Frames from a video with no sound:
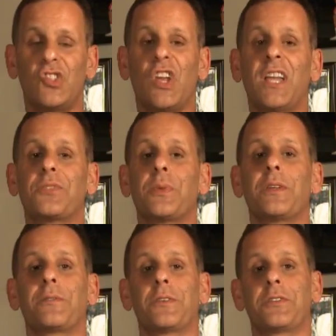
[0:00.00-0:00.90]
Giants win
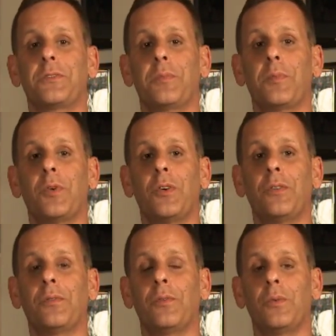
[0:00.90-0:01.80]
their first Super
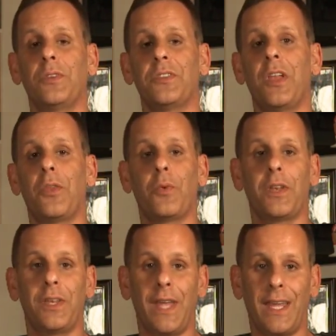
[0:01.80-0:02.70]
Bowl. Wins another
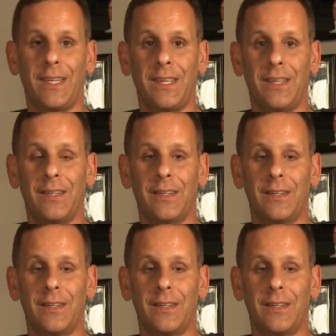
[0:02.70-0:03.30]
one in 90.